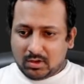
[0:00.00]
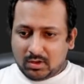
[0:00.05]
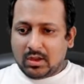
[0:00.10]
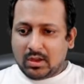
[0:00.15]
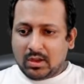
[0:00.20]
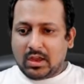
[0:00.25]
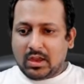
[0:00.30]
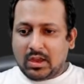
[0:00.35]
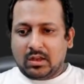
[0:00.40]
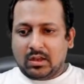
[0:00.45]

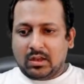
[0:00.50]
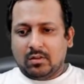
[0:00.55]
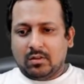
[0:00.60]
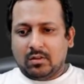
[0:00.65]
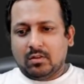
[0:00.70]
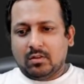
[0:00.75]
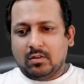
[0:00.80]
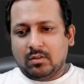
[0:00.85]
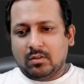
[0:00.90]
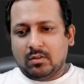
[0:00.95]
And
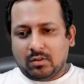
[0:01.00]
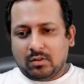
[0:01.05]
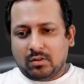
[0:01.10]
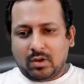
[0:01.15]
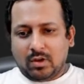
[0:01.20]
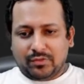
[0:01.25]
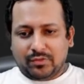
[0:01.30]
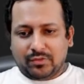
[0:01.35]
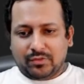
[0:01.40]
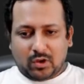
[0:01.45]
you
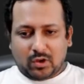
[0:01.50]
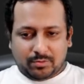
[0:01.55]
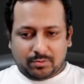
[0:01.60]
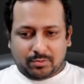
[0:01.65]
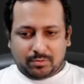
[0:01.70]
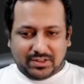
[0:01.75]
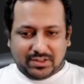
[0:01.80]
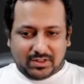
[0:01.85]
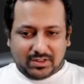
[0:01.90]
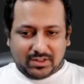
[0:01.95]
have the
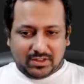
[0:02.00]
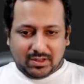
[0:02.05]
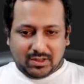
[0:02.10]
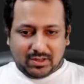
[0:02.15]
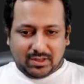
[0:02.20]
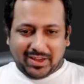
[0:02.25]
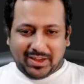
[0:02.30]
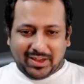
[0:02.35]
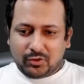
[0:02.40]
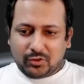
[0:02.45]
augmented
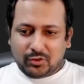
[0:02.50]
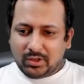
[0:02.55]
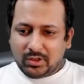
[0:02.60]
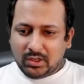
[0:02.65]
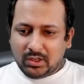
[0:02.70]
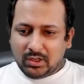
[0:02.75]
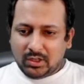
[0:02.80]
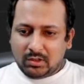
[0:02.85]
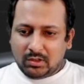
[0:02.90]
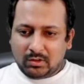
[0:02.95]
image
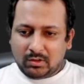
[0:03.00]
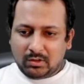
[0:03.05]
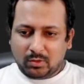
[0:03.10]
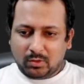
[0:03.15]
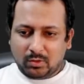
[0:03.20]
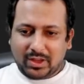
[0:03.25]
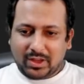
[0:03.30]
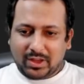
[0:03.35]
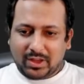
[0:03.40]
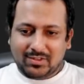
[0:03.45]
here. So
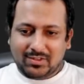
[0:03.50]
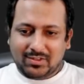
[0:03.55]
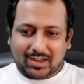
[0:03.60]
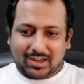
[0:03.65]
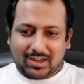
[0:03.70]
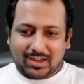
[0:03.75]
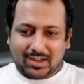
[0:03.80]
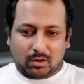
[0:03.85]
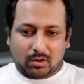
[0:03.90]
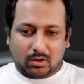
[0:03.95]
we extract
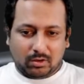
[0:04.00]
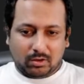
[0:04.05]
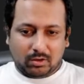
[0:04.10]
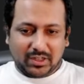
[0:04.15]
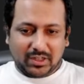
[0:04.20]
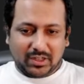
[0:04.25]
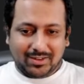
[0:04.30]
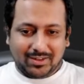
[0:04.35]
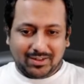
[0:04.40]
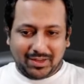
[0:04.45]
the
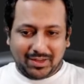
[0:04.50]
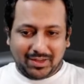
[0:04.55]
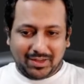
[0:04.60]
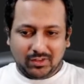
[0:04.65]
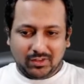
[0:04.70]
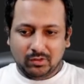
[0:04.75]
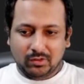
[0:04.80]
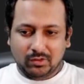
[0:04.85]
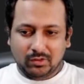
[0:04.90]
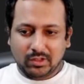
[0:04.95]
augmented
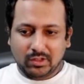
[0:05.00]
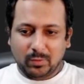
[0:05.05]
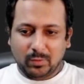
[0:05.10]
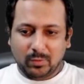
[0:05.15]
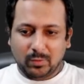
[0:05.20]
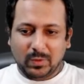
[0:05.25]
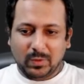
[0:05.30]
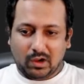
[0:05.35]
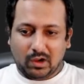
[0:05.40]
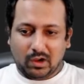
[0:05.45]
image, then we
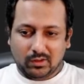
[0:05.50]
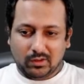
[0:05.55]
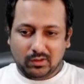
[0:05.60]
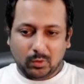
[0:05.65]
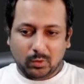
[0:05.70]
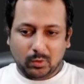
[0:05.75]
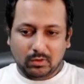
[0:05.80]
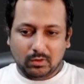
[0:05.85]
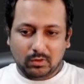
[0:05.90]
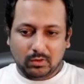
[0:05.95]

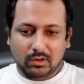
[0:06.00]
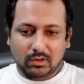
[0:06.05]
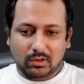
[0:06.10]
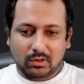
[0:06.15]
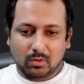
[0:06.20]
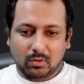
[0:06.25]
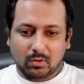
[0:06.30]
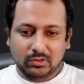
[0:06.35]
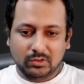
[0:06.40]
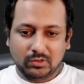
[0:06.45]
transpose it.
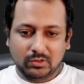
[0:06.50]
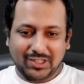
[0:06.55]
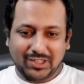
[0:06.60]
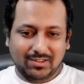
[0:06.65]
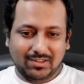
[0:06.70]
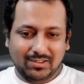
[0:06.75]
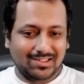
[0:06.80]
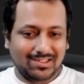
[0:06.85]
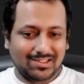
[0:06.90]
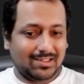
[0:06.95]
So
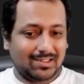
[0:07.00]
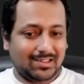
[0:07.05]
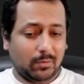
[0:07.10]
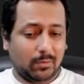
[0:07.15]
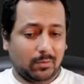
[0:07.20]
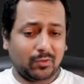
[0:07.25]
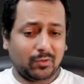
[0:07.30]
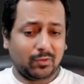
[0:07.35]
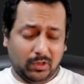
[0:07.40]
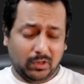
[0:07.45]
channel
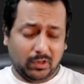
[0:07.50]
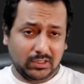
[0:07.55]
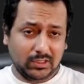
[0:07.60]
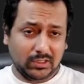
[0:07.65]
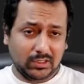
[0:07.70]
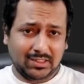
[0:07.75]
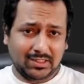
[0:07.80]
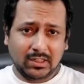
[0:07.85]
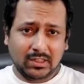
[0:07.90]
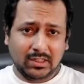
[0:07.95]
comes
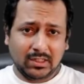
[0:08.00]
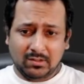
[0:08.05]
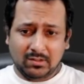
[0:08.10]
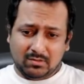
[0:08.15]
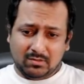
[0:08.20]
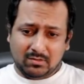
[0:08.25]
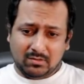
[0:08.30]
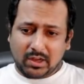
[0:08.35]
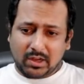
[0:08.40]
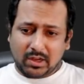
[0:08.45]
first
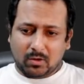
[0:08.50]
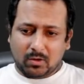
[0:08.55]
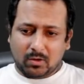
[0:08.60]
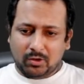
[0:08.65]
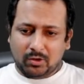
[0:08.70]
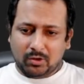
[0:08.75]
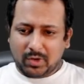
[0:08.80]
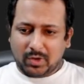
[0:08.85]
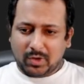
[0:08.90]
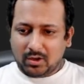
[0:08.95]
according to
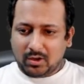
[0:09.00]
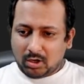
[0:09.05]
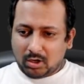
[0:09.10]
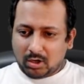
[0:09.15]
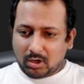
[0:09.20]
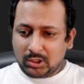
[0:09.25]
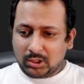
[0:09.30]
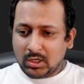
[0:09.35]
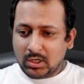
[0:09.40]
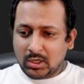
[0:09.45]
PyTorch.